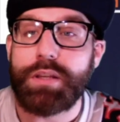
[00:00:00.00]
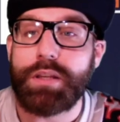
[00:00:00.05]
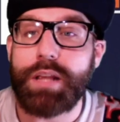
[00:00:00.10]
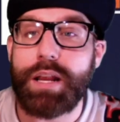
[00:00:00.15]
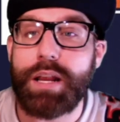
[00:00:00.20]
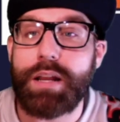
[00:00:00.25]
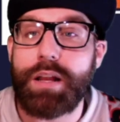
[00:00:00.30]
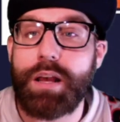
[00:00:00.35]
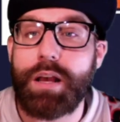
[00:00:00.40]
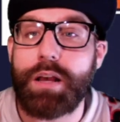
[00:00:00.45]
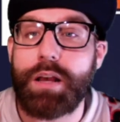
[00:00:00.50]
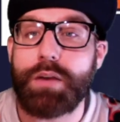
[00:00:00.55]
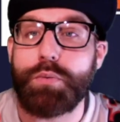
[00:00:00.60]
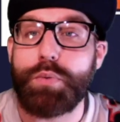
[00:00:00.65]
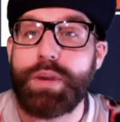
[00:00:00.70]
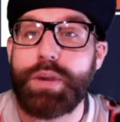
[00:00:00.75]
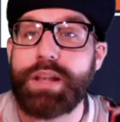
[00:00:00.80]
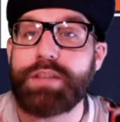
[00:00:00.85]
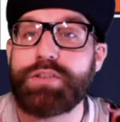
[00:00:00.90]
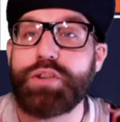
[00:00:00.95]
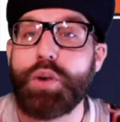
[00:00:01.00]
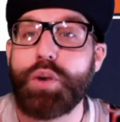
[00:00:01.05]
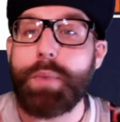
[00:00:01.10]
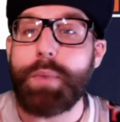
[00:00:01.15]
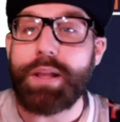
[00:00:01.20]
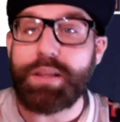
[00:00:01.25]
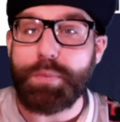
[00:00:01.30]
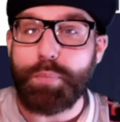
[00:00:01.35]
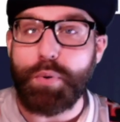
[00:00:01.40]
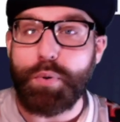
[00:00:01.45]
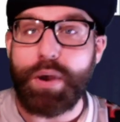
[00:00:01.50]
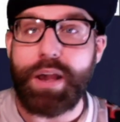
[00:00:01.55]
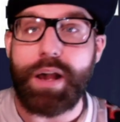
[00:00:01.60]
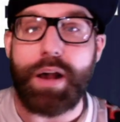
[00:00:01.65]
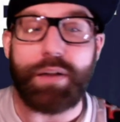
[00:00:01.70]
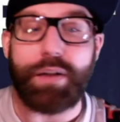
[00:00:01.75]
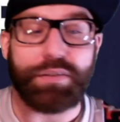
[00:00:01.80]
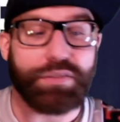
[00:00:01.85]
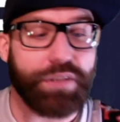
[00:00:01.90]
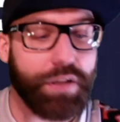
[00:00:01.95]
And we could still make the
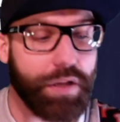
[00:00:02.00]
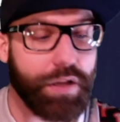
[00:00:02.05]
playoffs.